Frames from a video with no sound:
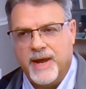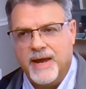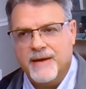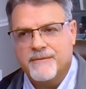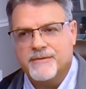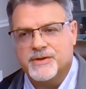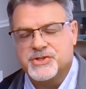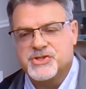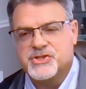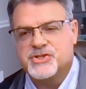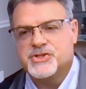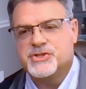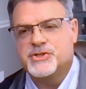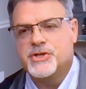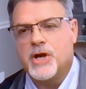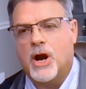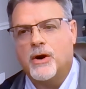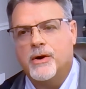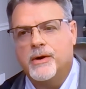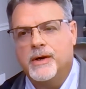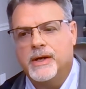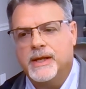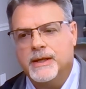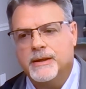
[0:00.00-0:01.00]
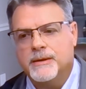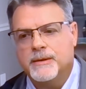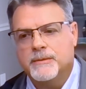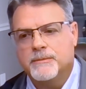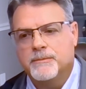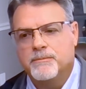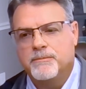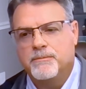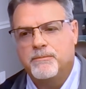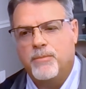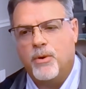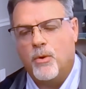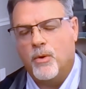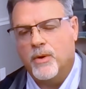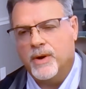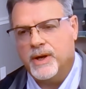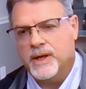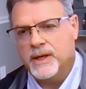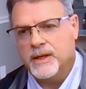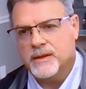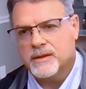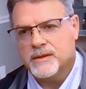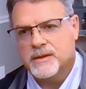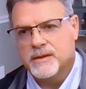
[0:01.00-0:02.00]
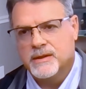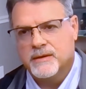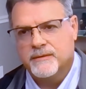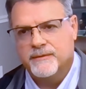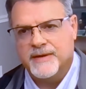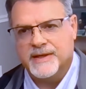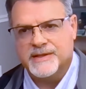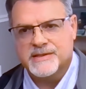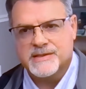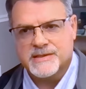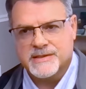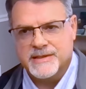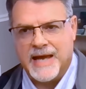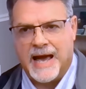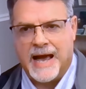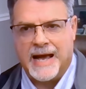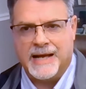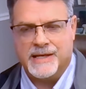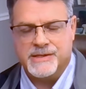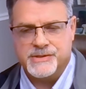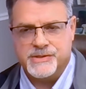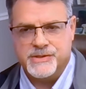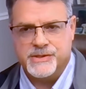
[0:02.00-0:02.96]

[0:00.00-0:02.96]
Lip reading: have a starting point that's not